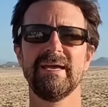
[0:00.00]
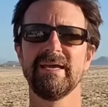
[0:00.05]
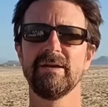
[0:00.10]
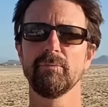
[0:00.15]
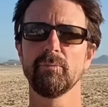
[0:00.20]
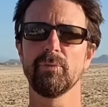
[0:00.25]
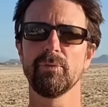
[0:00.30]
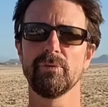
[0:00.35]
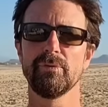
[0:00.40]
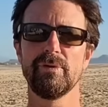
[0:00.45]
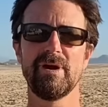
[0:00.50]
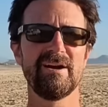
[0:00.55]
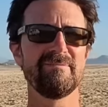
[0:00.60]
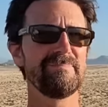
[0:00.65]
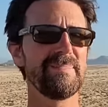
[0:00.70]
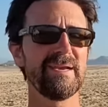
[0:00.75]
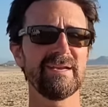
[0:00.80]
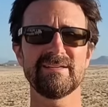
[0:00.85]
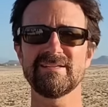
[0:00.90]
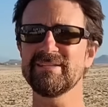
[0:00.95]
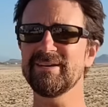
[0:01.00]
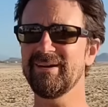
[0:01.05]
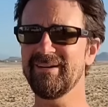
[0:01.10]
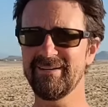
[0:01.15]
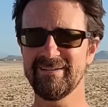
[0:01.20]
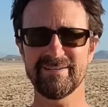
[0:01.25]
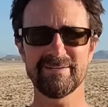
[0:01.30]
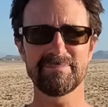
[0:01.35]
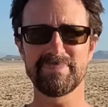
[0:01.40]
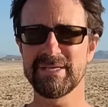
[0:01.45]
and I've met a
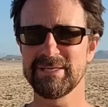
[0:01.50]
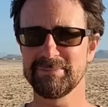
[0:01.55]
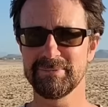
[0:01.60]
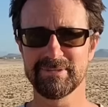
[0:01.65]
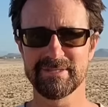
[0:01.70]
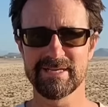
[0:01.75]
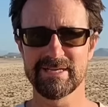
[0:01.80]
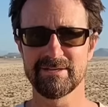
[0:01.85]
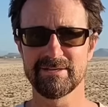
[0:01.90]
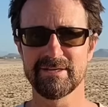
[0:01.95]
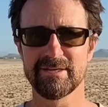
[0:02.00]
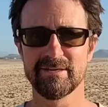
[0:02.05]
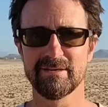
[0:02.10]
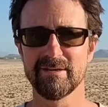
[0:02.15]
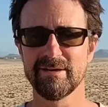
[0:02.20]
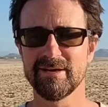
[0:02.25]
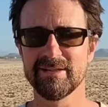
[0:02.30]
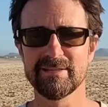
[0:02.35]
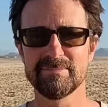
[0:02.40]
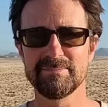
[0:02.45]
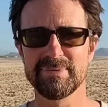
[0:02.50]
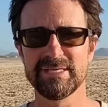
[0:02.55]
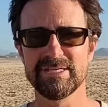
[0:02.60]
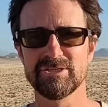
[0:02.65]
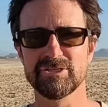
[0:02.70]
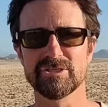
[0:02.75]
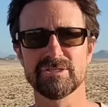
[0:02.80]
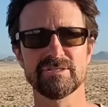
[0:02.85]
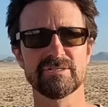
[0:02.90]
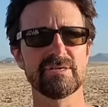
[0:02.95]
ton of people down here on the
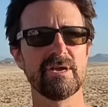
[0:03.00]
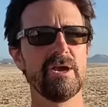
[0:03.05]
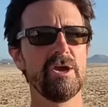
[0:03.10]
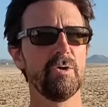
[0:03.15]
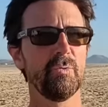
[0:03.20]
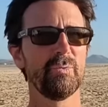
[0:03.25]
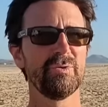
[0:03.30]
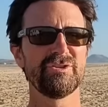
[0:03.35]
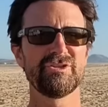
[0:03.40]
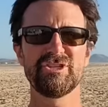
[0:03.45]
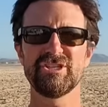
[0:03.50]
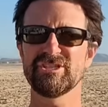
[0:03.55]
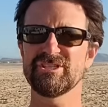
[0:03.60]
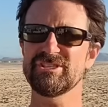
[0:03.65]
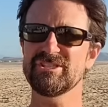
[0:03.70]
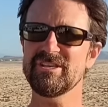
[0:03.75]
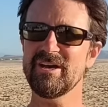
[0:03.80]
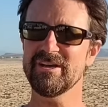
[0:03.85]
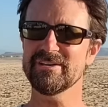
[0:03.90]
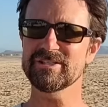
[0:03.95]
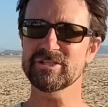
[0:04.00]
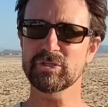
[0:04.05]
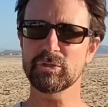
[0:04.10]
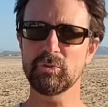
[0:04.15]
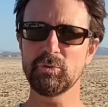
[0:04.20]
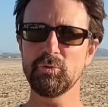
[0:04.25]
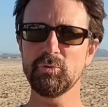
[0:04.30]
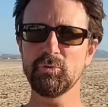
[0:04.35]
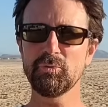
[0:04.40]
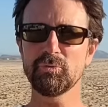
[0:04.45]
beaches with just such
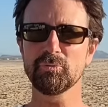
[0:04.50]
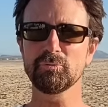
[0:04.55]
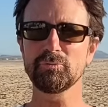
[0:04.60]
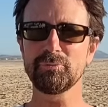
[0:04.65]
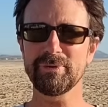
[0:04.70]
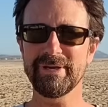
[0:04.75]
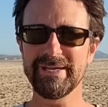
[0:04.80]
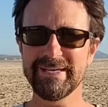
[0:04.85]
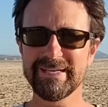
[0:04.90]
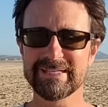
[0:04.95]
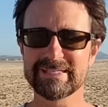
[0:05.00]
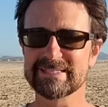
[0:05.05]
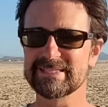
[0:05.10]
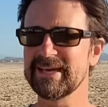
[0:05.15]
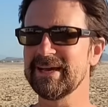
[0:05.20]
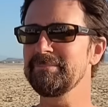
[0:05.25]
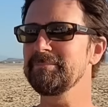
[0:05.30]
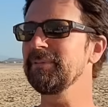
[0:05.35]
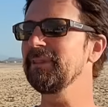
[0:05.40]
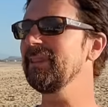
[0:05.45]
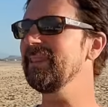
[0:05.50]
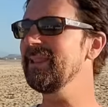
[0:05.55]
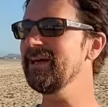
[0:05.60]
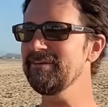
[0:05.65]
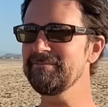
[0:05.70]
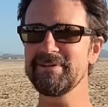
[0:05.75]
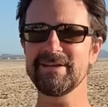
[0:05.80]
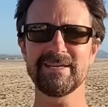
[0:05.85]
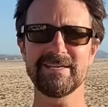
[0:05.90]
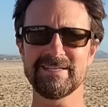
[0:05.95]
cool rigs. I'm
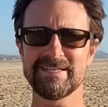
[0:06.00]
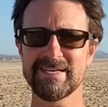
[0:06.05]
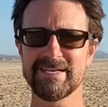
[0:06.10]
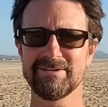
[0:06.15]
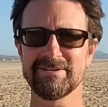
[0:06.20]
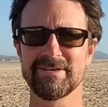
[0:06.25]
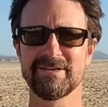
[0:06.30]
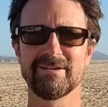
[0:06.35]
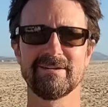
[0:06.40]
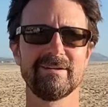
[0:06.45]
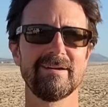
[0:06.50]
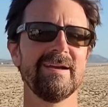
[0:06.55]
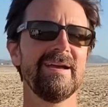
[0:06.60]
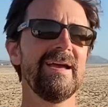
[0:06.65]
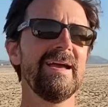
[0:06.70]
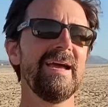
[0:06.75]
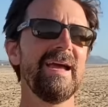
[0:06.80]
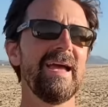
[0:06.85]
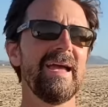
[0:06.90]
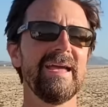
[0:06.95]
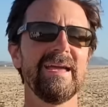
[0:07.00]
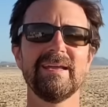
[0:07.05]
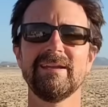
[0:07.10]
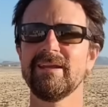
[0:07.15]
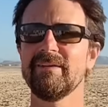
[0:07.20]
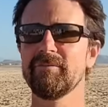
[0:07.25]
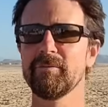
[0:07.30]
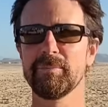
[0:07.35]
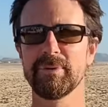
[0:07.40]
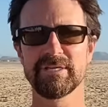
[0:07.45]
loving it down here,
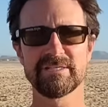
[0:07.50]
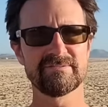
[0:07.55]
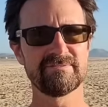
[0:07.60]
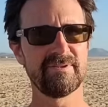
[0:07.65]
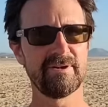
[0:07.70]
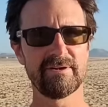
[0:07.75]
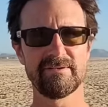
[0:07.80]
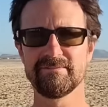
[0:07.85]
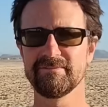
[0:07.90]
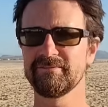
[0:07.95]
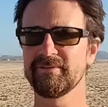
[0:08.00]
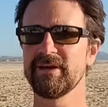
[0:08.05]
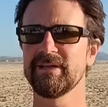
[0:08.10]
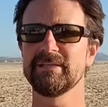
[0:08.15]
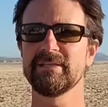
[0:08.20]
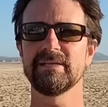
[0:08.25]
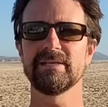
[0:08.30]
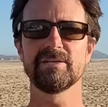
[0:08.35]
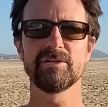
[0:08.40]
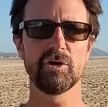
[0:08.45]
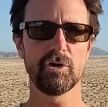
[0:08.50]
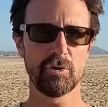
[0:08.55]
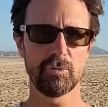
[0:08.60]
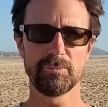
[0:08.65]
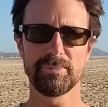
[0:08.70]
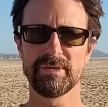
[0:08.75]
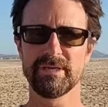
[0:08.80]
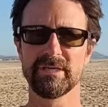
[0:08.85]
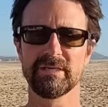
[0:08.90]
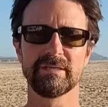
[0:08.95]
and everybody's very friendly and
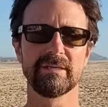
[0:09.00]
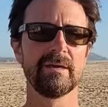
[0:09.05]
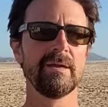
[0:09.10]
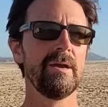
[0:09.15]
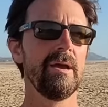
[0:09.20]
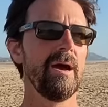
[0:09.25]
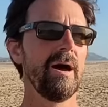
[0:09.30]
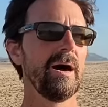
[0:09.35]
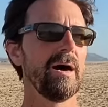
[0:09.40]
opening.